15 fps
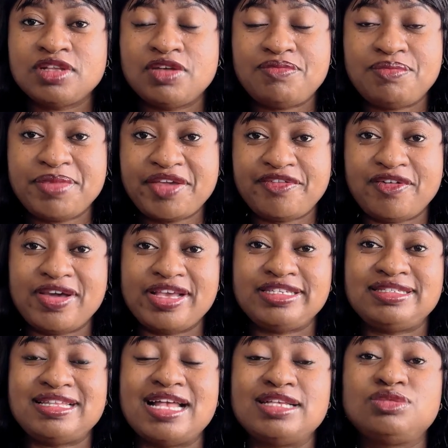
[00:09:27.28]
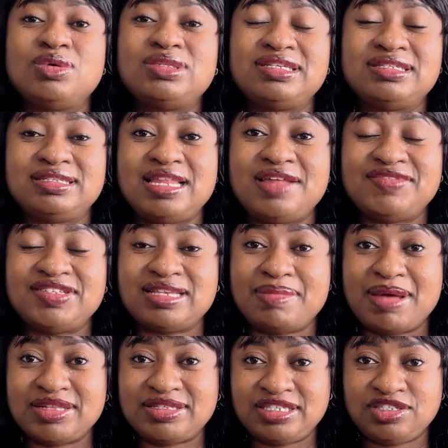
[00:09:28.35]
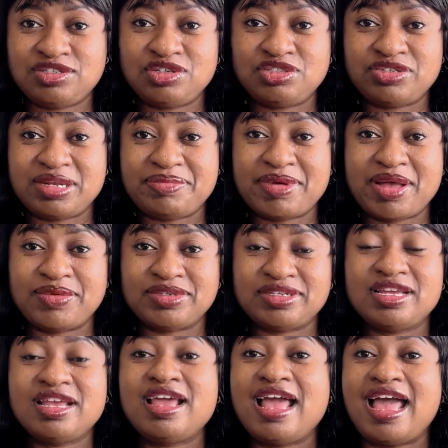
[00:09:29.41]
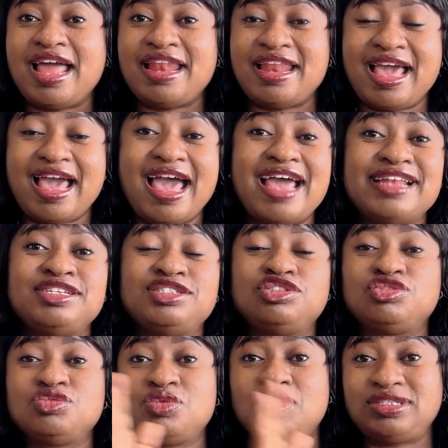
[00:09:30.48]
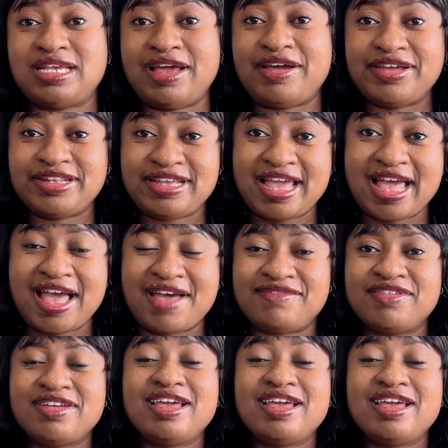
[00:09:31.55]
Me, for instance, what is left is about £600, and I add it to what I already have.